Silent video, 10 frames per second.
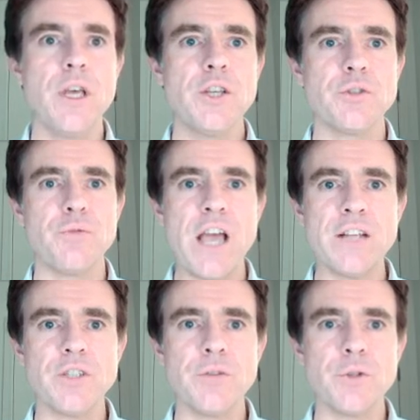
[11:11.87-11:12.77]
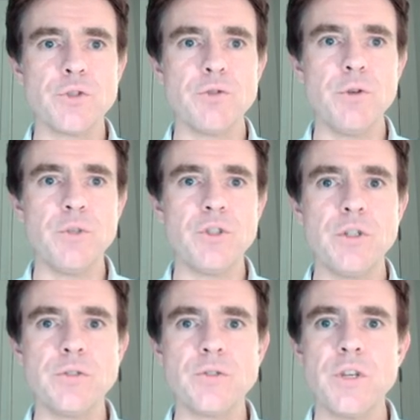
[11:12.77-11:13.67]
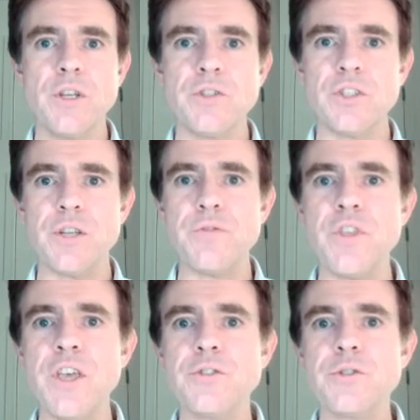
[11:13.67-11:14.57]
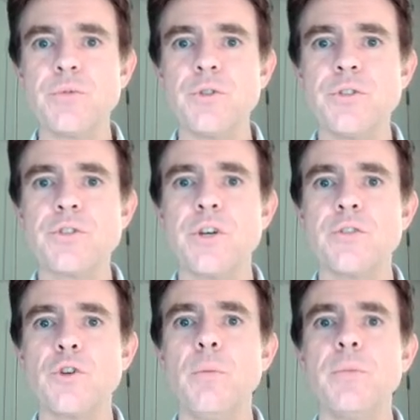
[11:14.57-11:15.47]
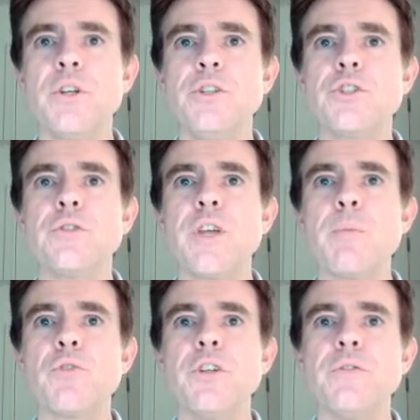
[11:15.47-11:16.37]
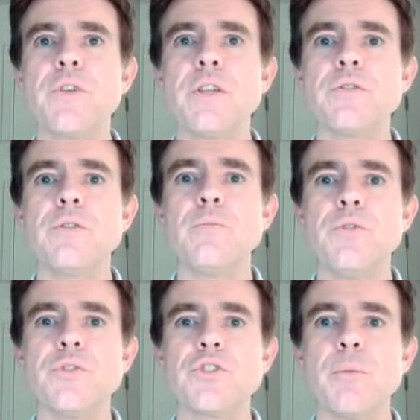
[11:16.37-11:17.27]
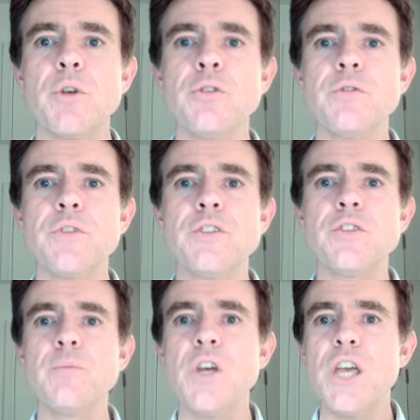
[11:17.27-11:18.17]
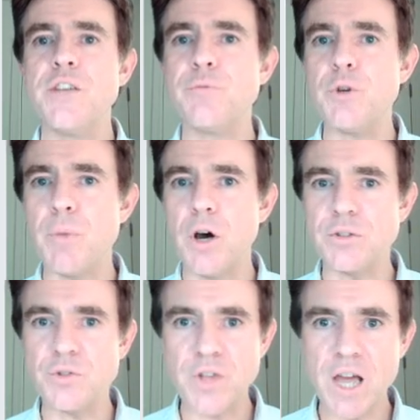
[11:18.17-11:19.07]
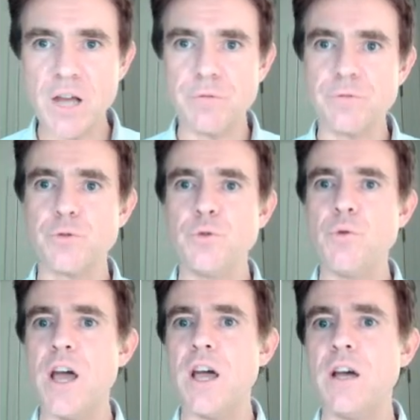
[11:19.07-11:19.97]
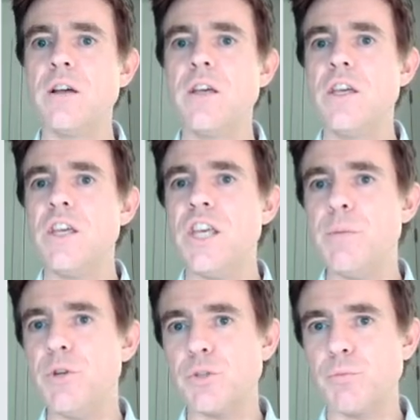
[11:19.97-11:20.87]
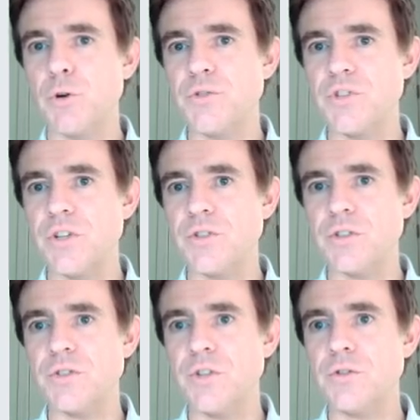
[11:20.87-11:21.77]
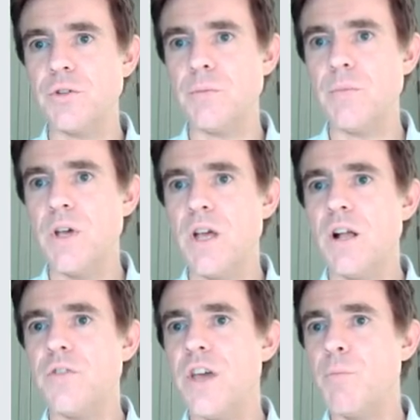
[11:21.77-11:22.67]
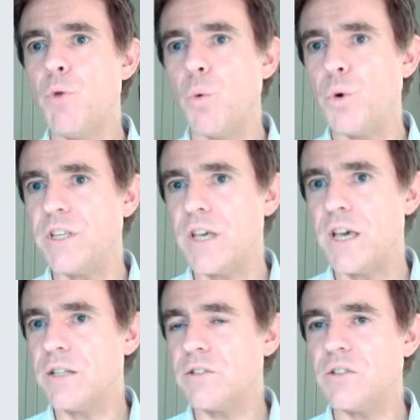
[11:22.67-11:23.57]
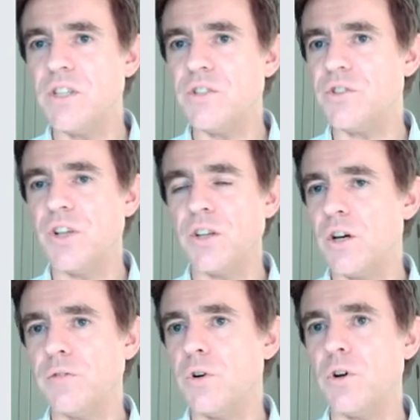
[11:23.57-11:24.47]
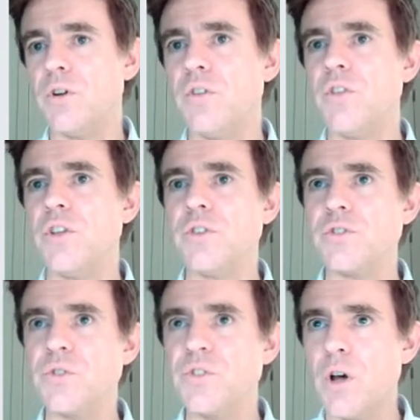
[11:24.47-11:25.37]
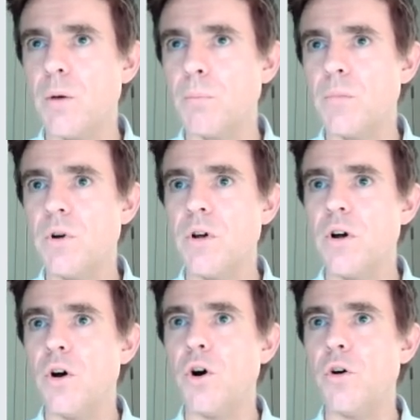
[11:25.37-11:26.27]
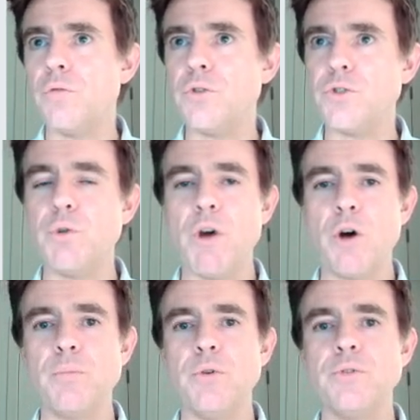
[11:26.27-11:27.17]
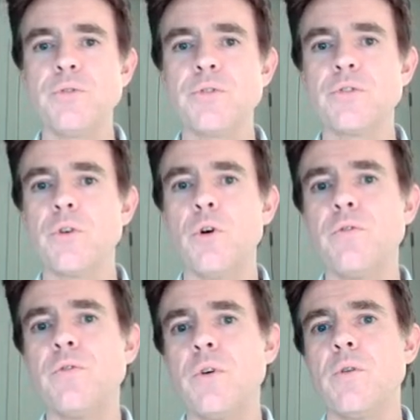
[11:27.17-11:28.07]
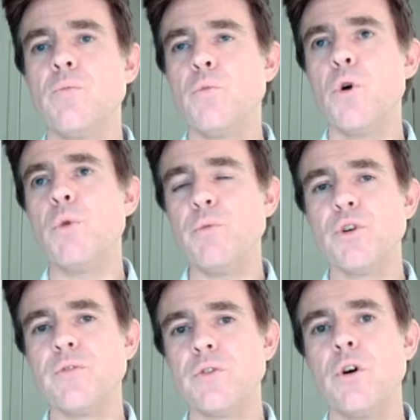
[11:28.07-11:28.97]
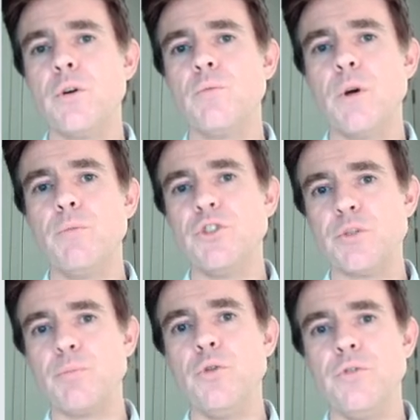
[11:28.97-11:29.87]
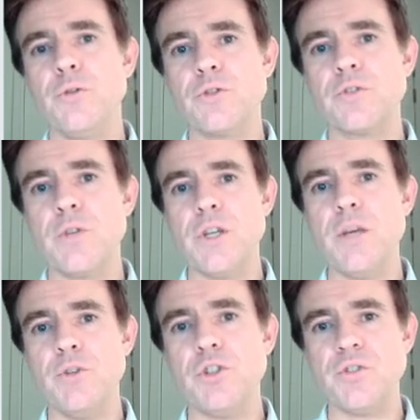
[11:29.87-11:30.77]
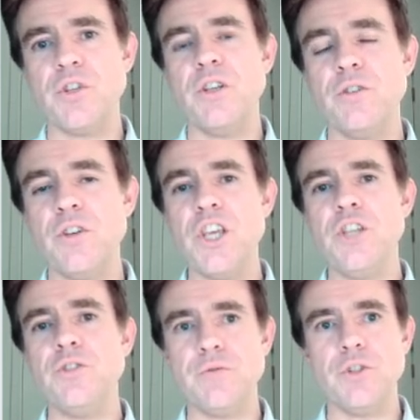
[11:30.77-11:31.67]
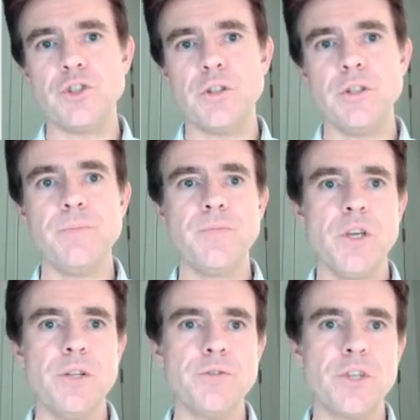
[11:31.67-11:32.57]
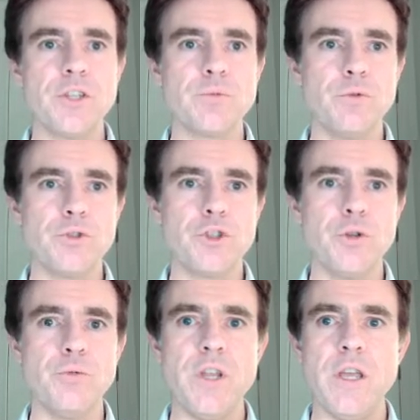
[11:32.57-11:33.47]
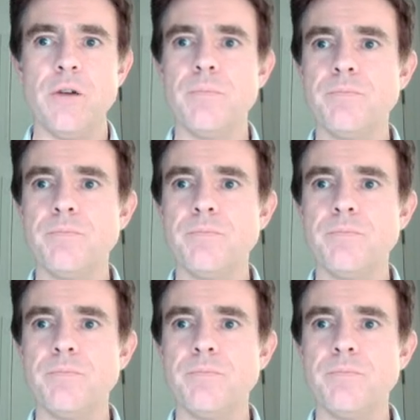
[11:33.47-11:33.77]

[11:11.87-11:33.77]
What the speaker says: So if we add together those two images to give this, we've got this kind of combination of that brain phantom with the Shep-Logan phantom. If we pass that through our image processing system, then what we get is none other than the sum of the two outputs of what we would have got when we just put those images in individually. And so that's what's shown here.